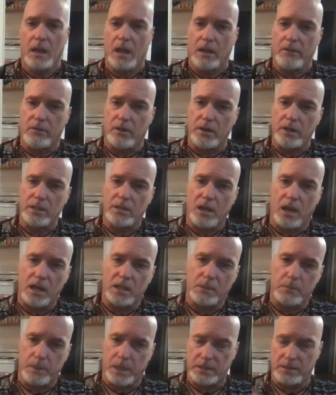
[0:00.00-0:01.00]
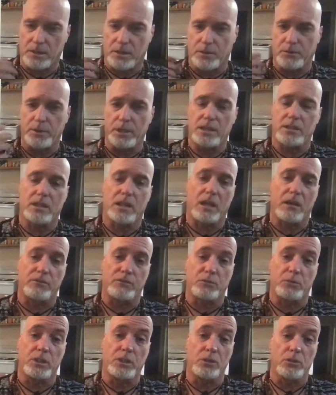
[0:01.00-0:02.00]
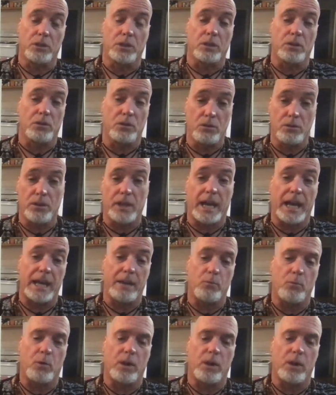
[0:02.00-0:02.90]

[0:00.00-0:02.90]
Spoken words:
I've already talked about the three selves. When you can do that,